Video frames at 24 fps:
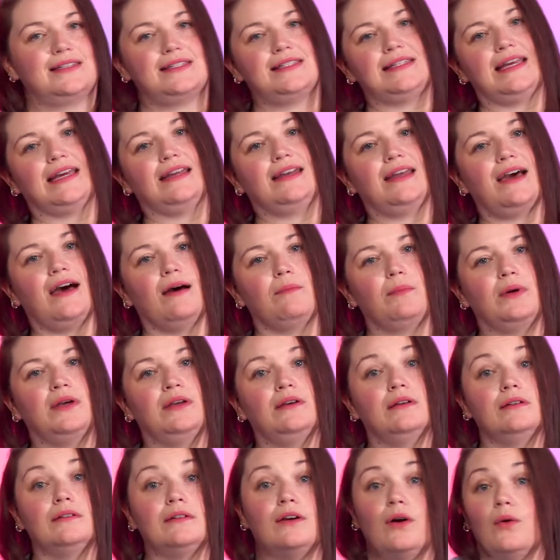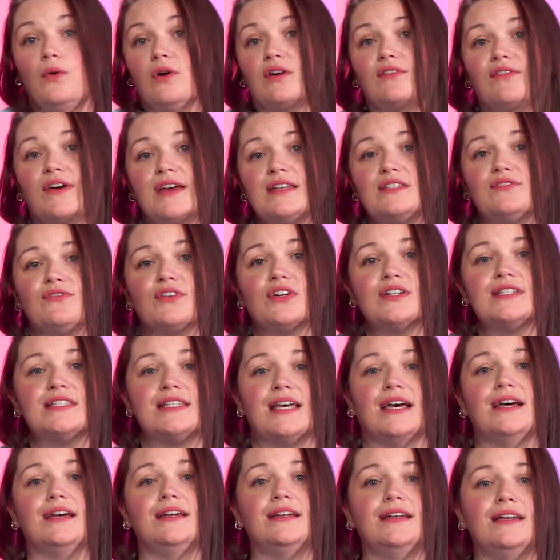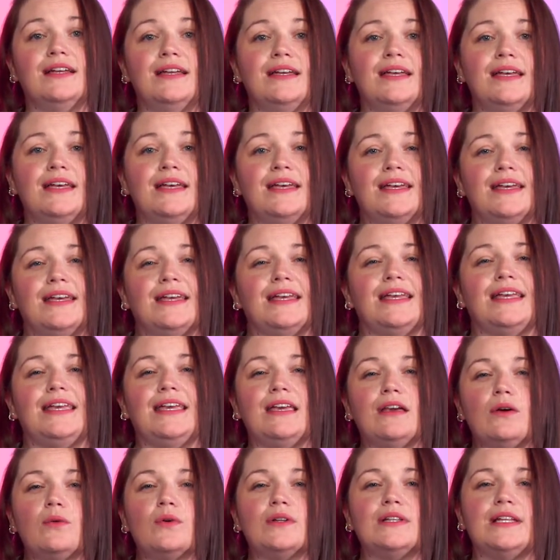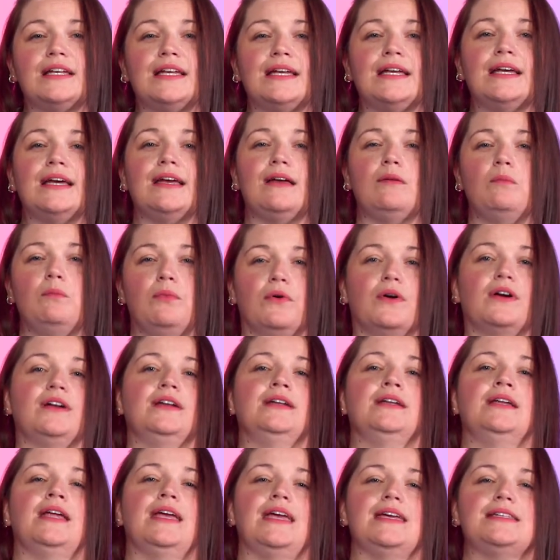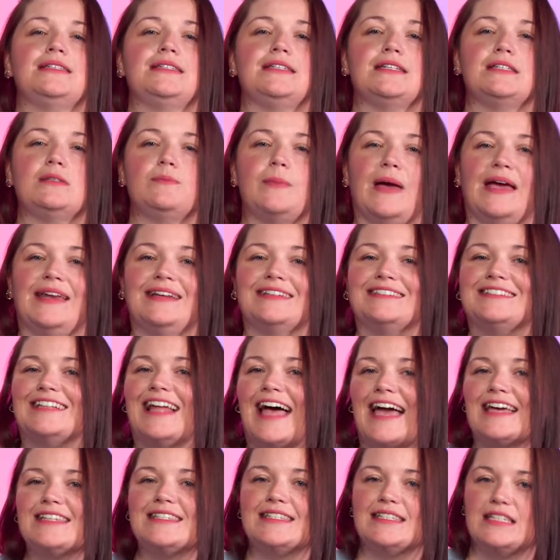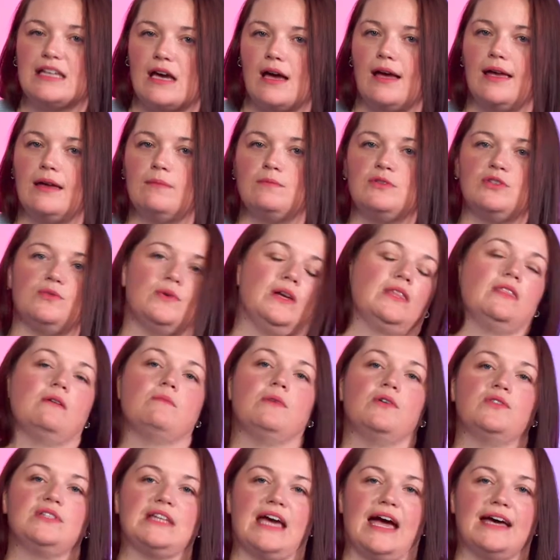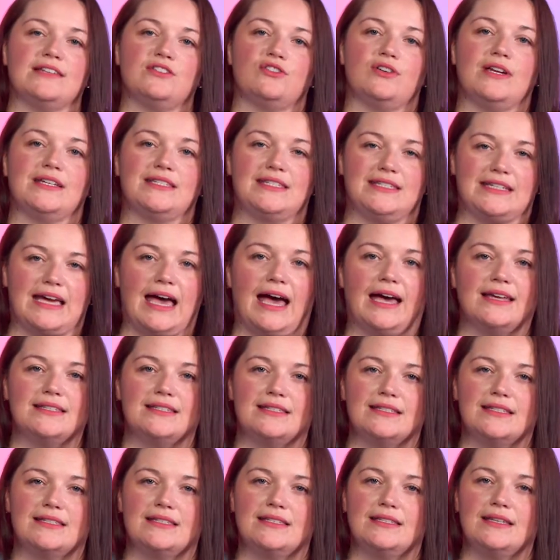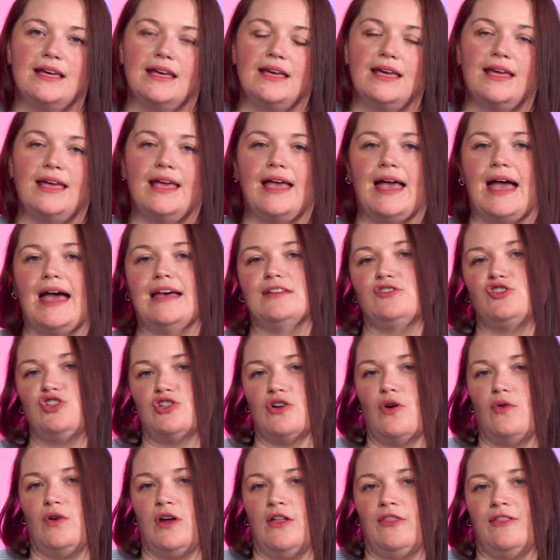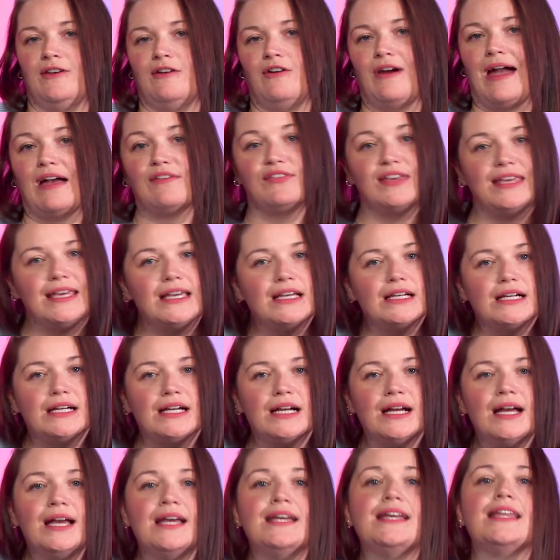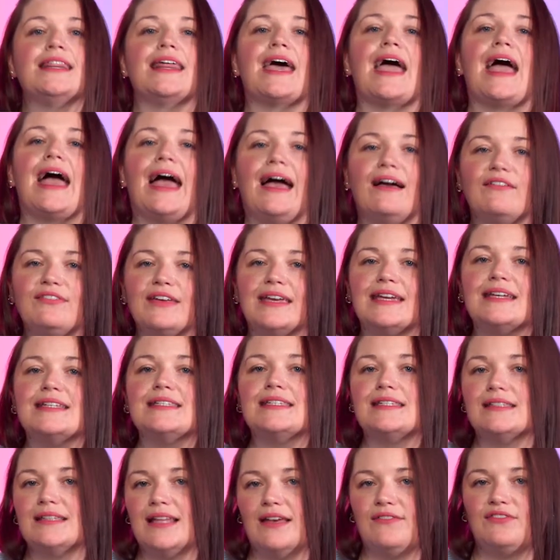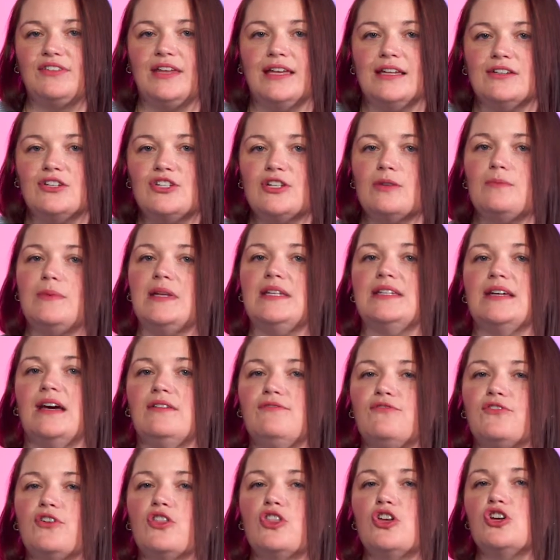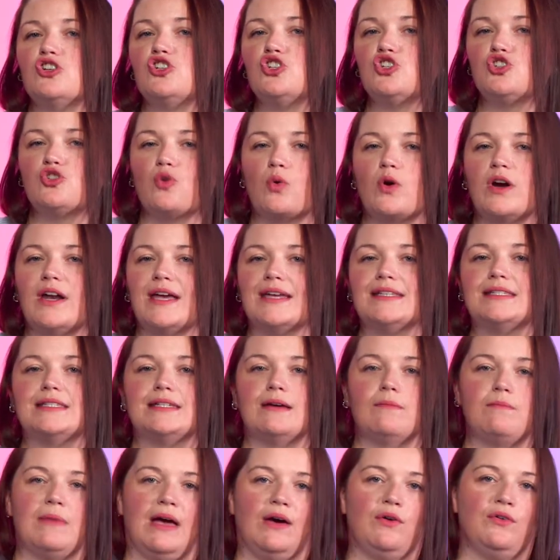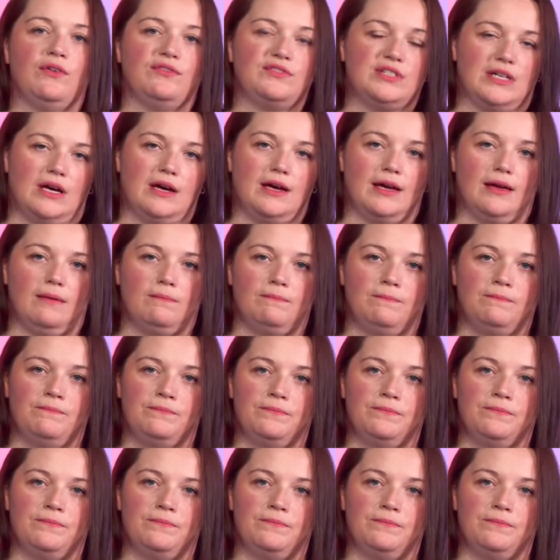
stand up, or vice versa. Equally important is to spend less time doing the most hazardous tasks. As shown on the graph here, the heaviest lifting should be done for the shortest amount of time.